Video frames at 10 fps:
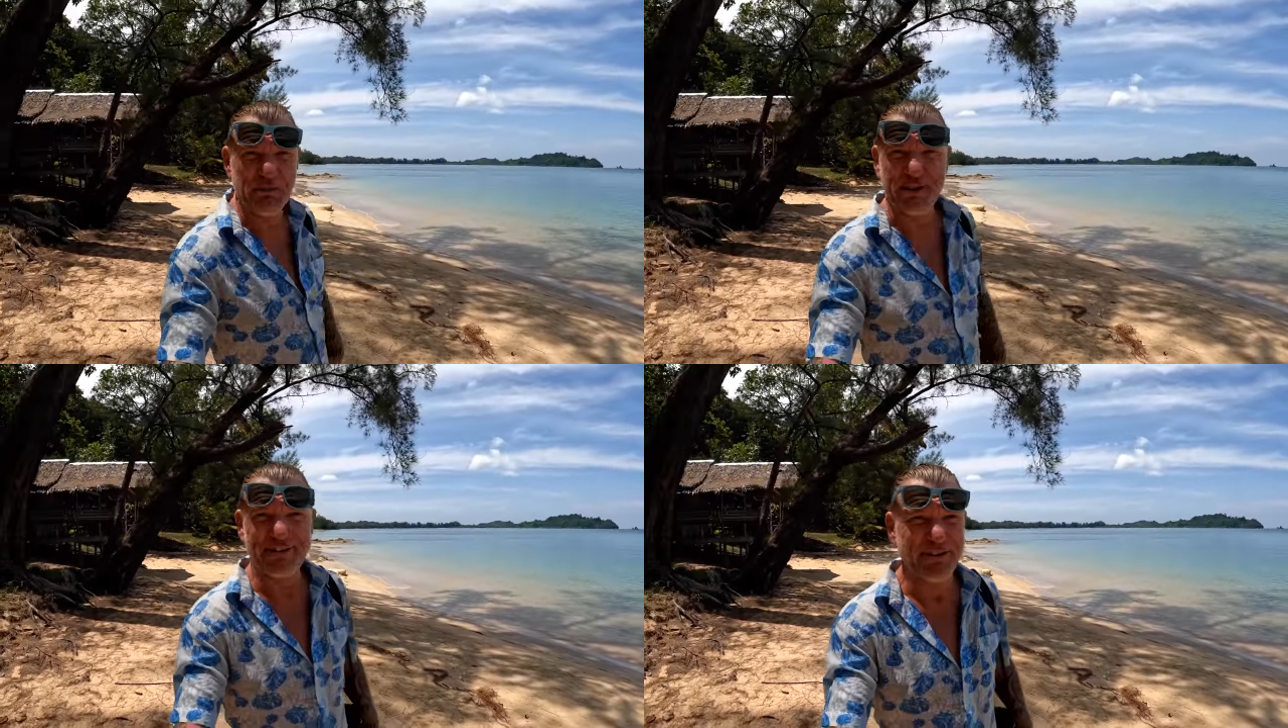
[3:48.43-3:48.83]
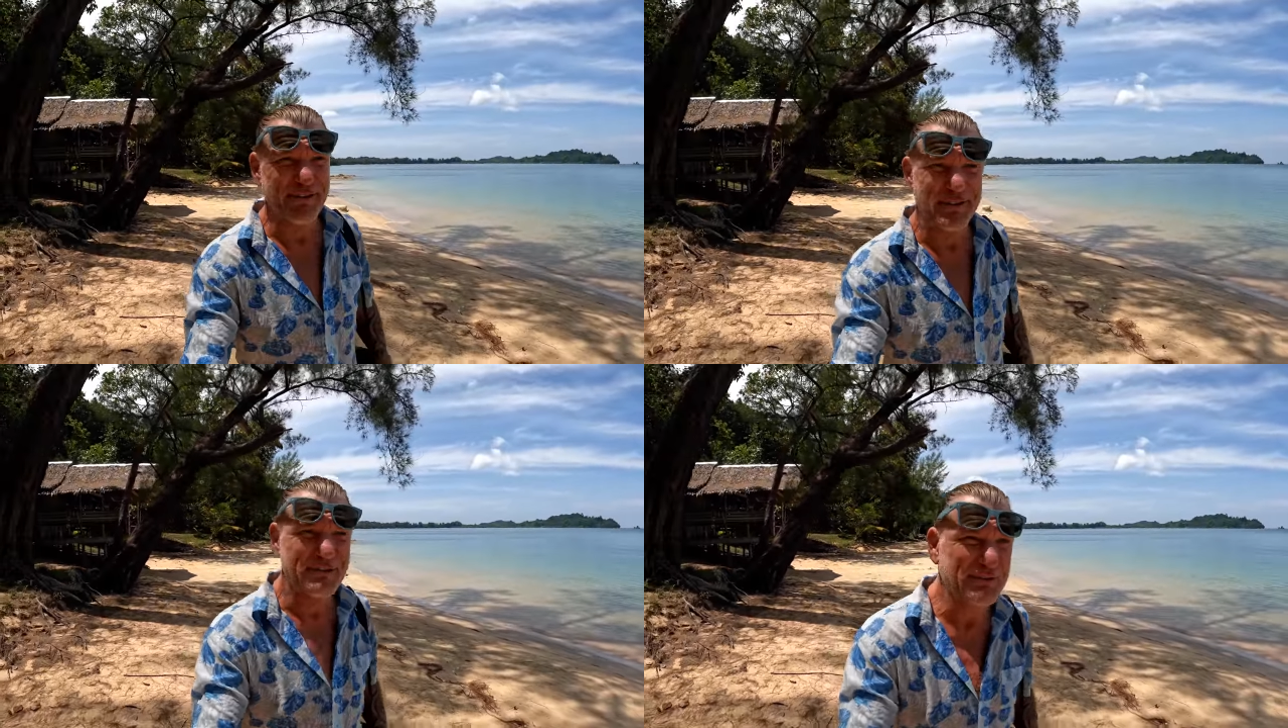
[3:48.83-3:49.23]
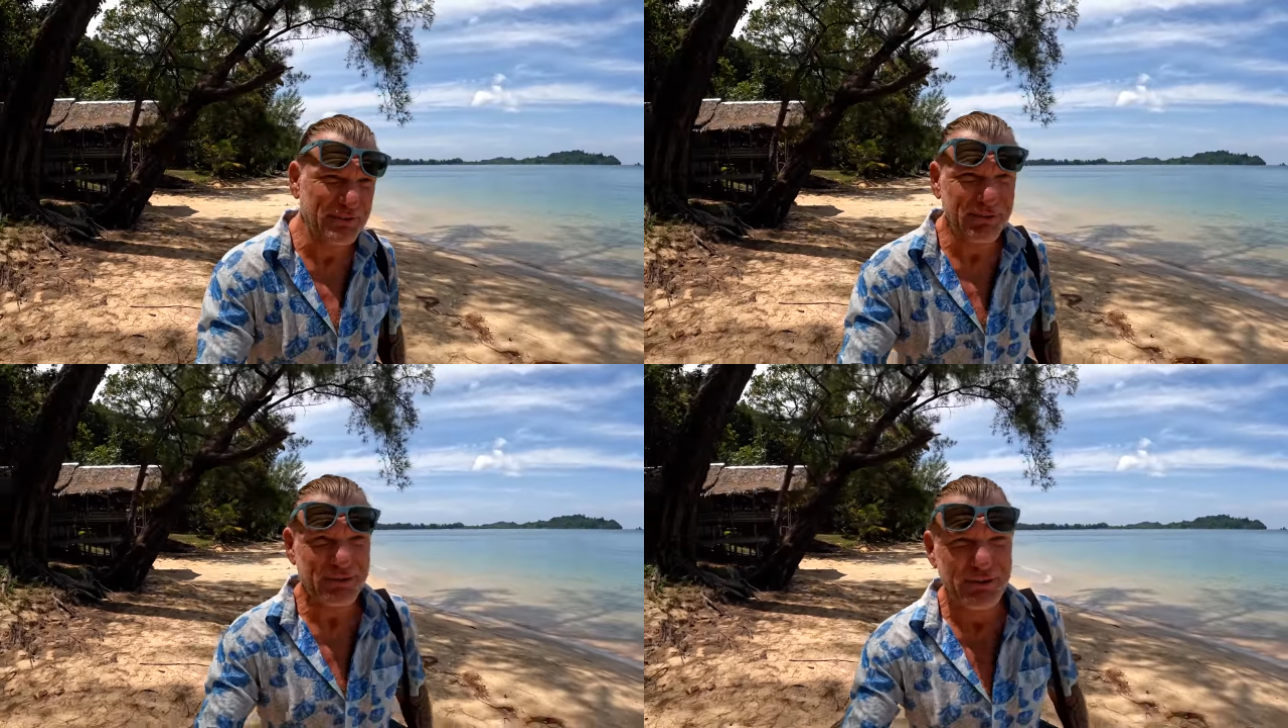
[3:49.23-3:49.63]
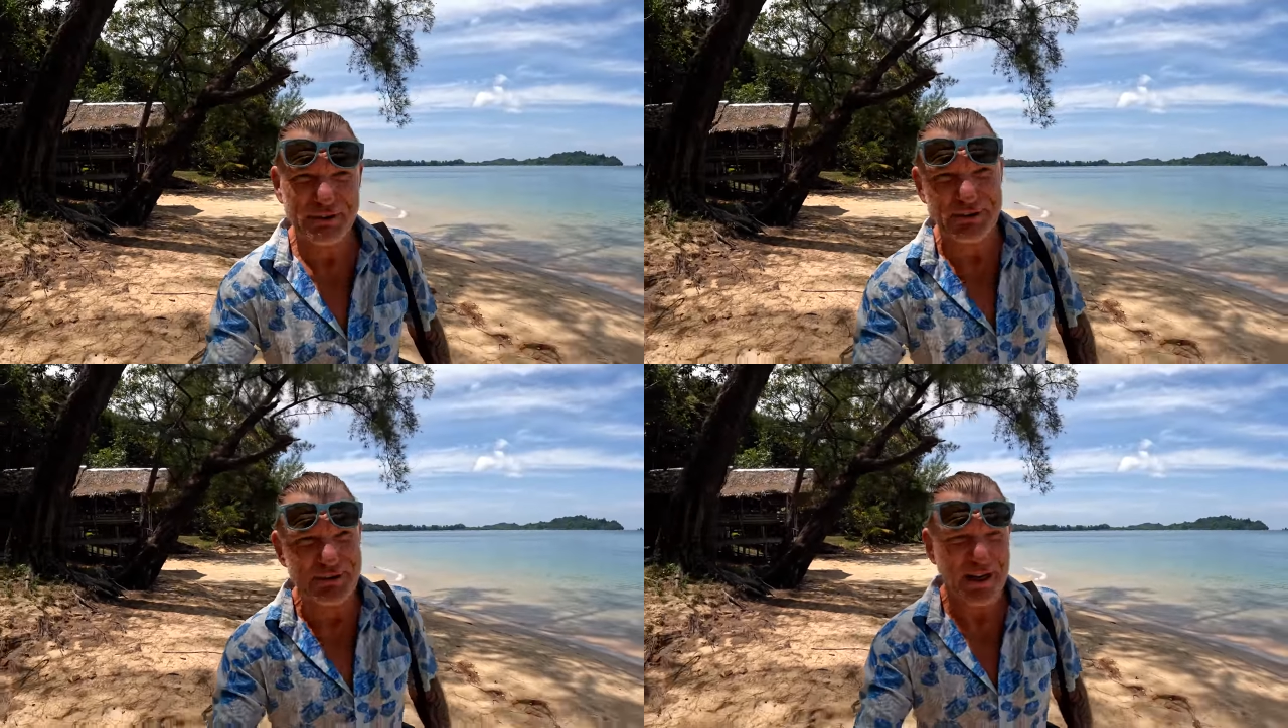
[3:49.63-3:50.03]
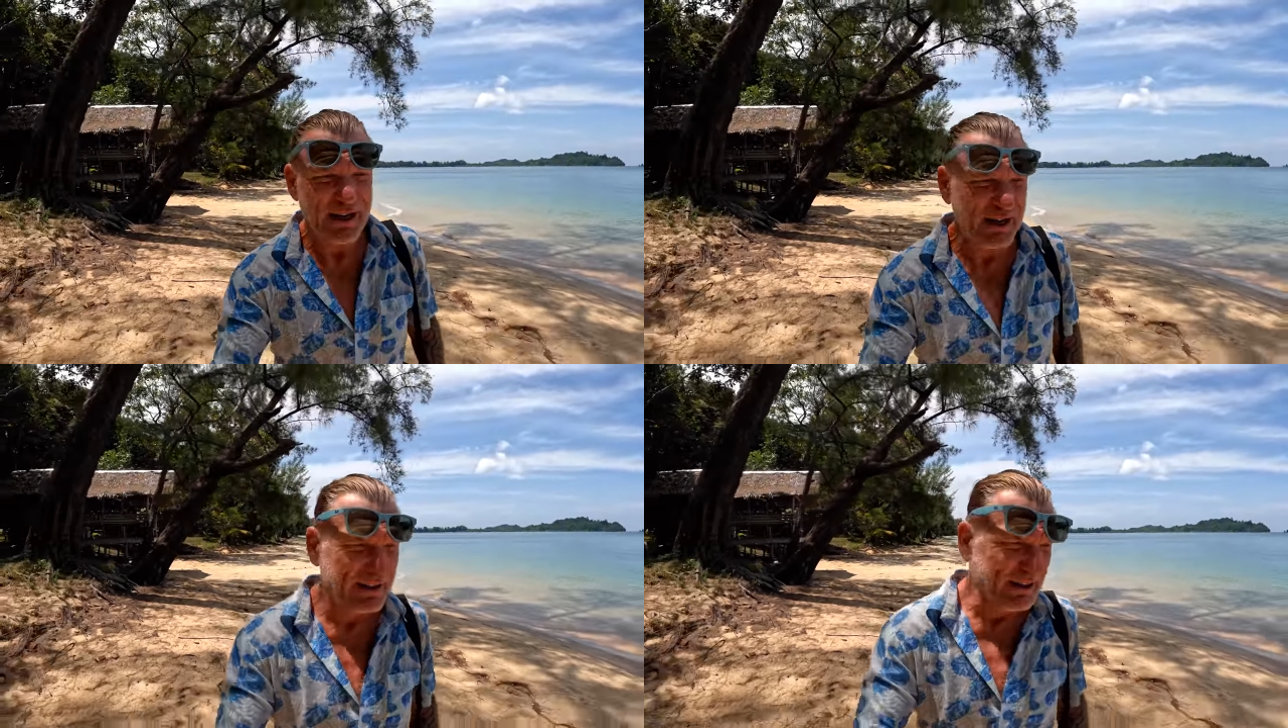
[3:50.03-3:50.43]
going to be doing for
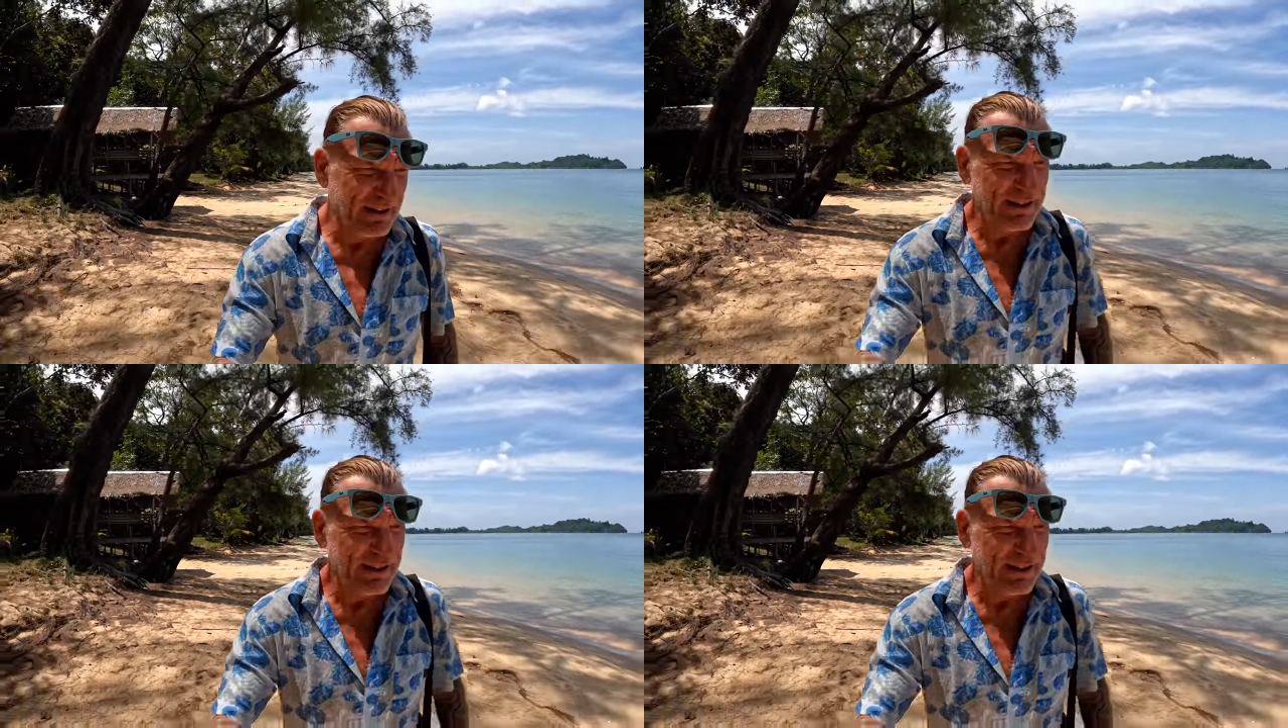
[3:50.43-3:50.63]
today.